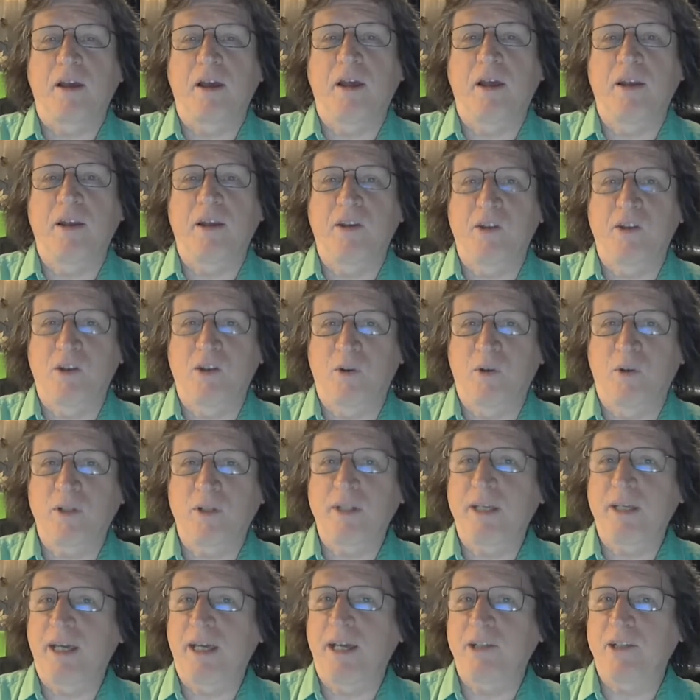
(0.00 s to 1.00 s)
And you know what
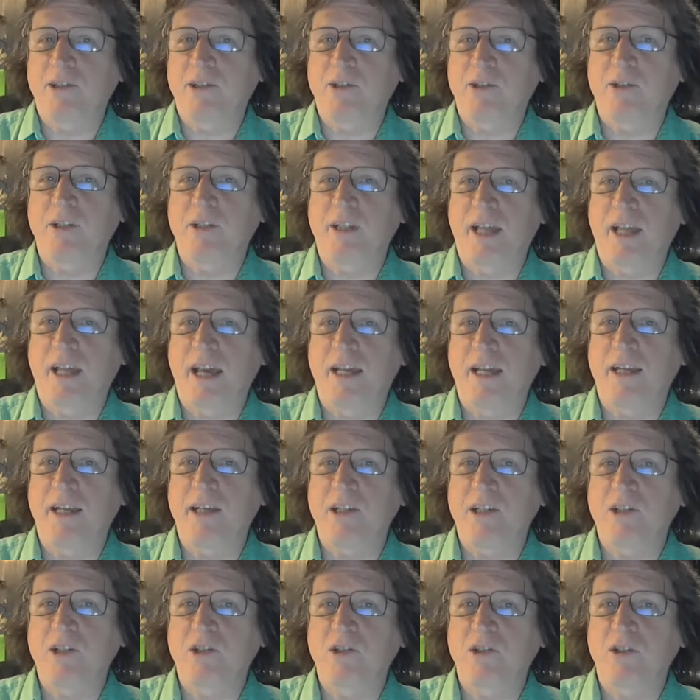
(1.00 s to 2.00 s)
the answer to that
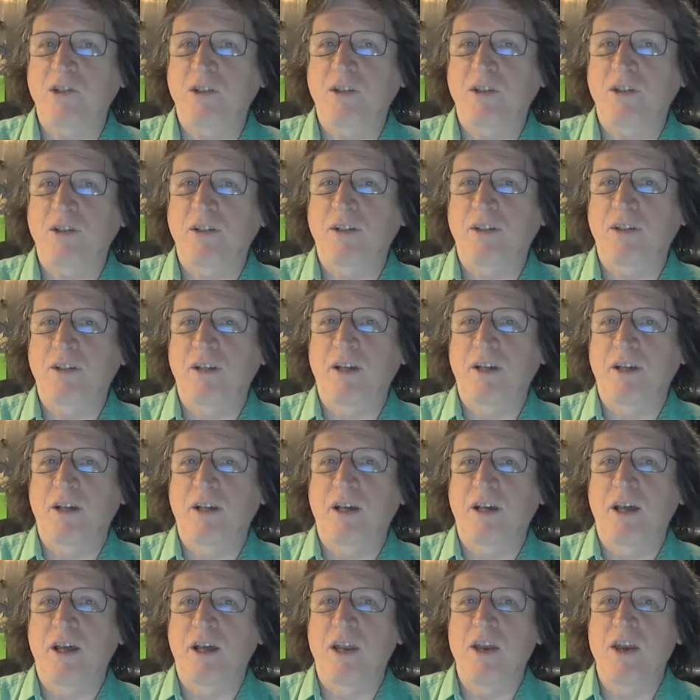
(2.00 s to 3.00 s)
is?
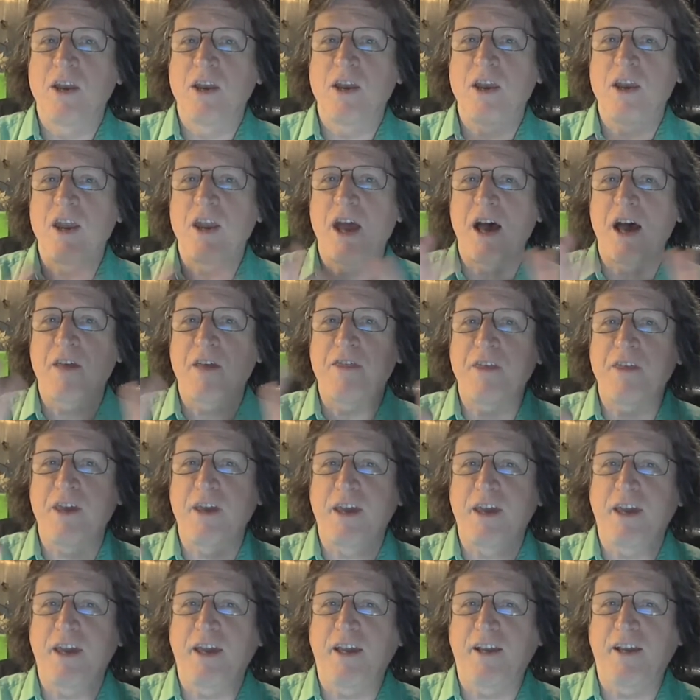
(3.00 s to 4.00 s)

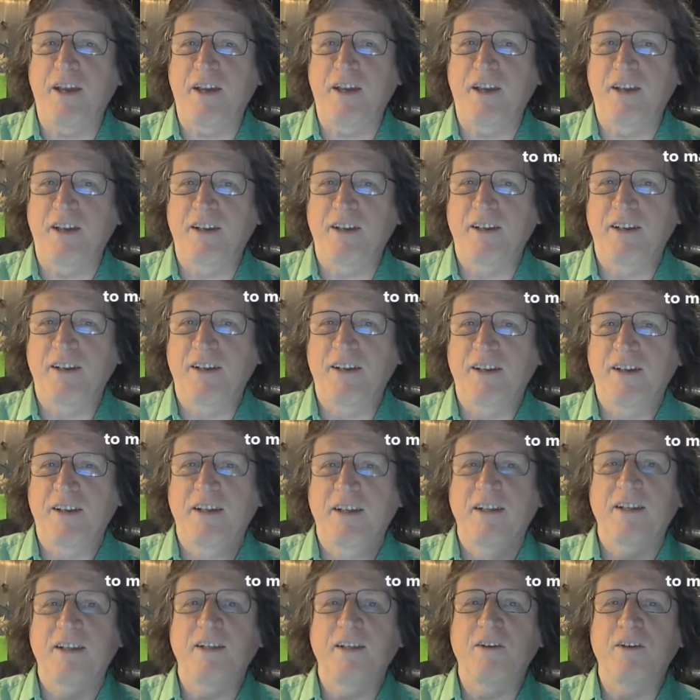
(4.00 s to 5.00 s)
Nothing.
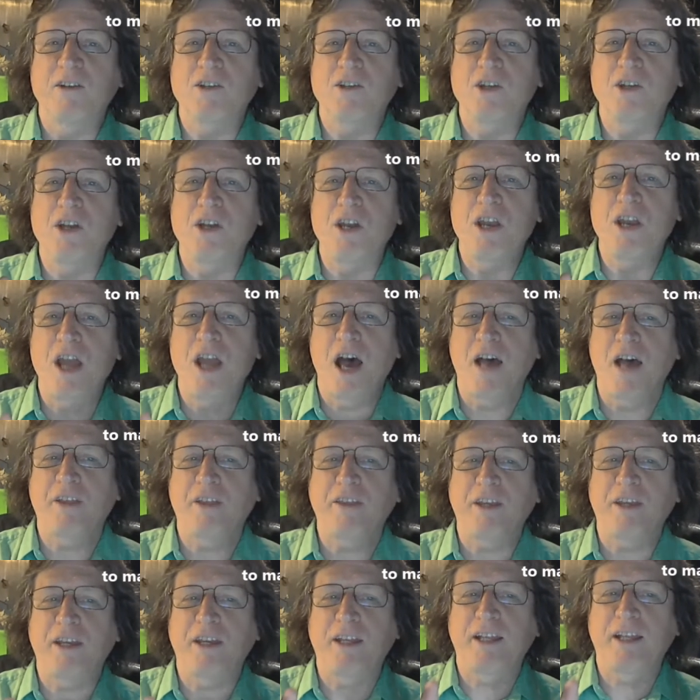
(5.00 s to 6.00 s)
There's
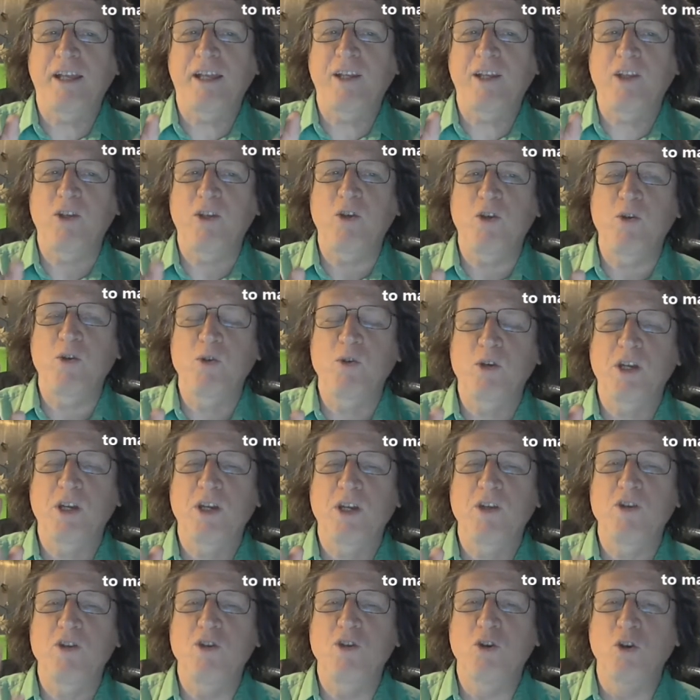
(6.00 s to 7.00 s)
nothing that you
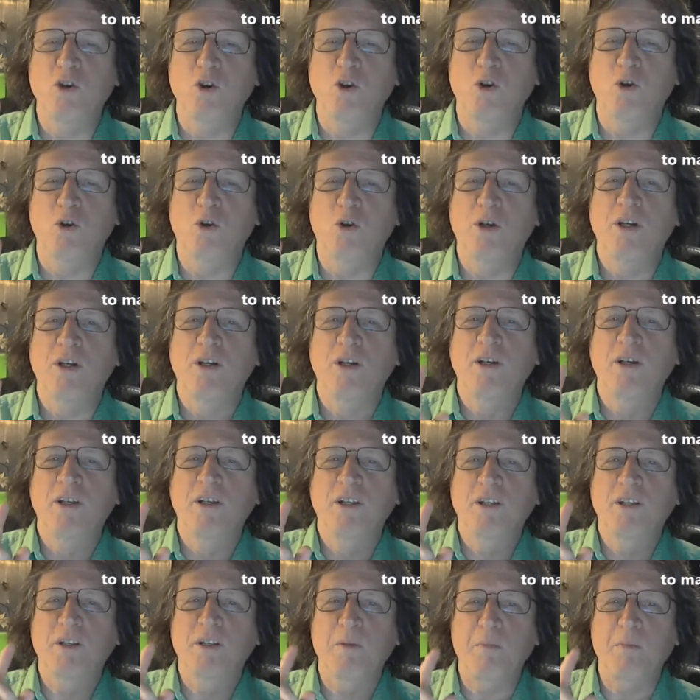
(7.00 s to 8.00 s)
can do
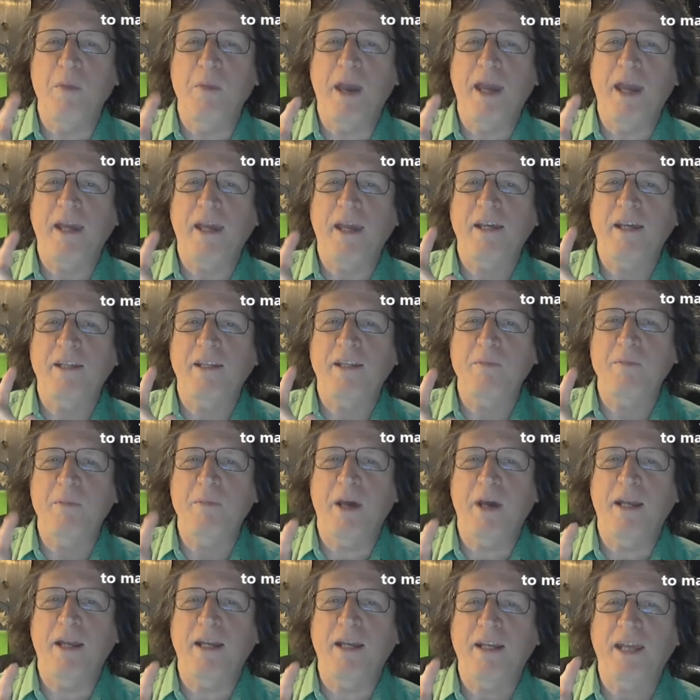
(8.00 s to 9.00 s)
to make the
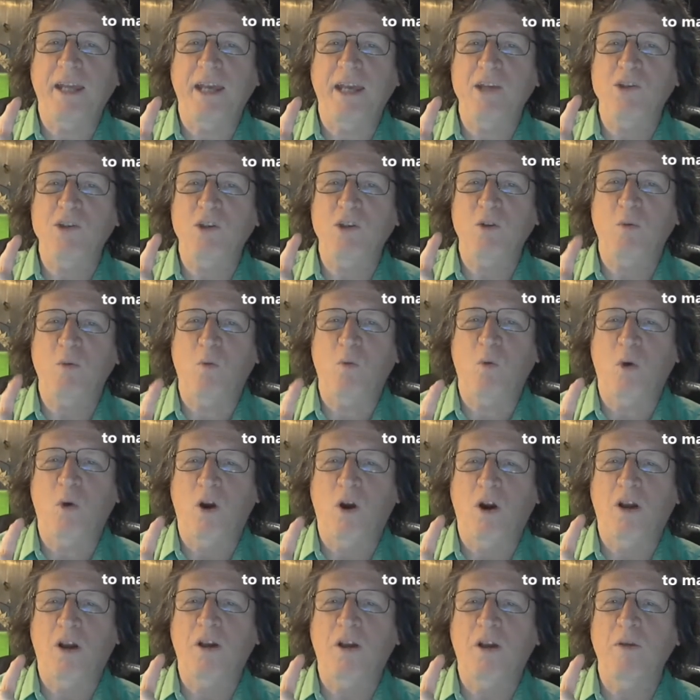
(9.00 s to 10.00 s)
meditation
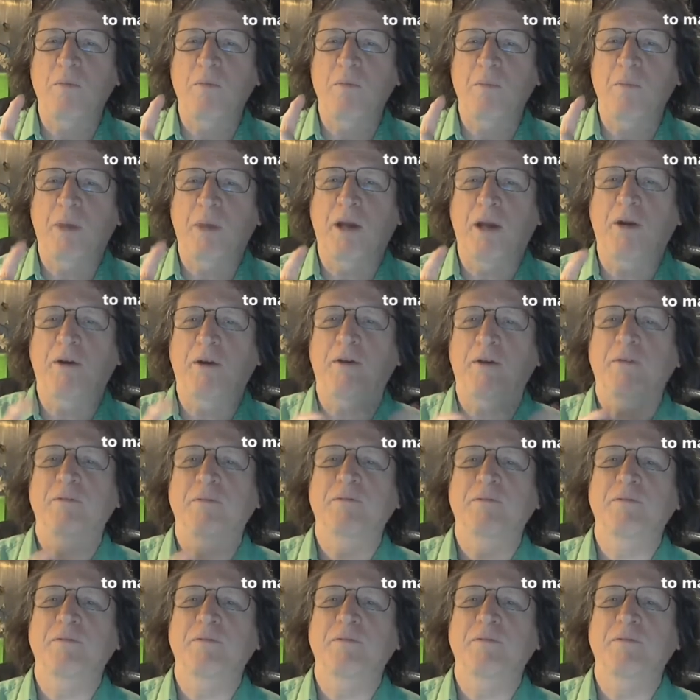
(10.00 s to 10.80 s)
work better.